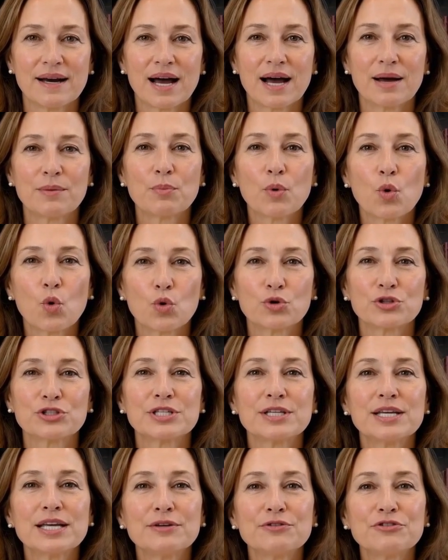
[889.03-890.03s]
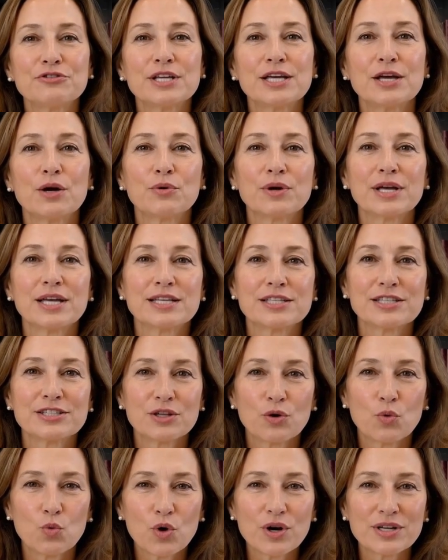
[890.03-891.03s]
and porcelain figurines
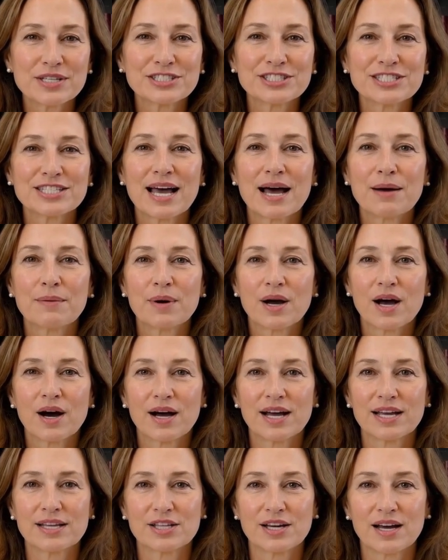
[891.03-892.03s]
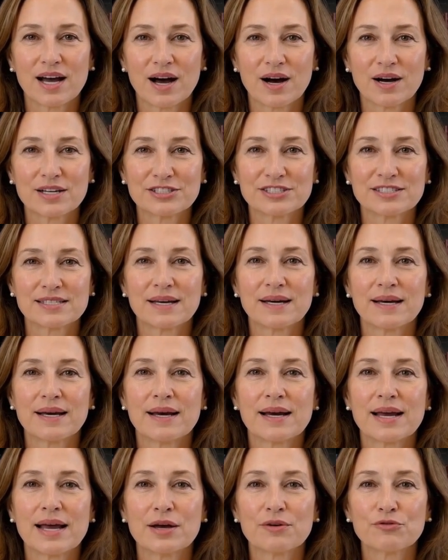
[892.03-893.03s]
that once sat behind glass
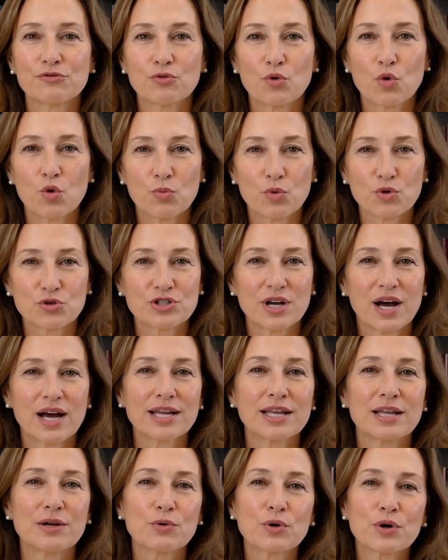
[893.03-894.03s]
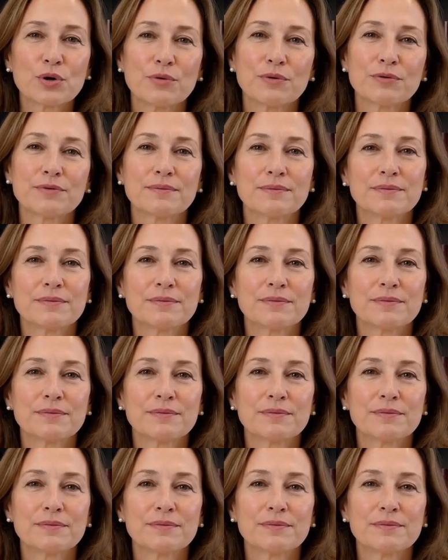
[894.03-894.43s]
in a formal dining room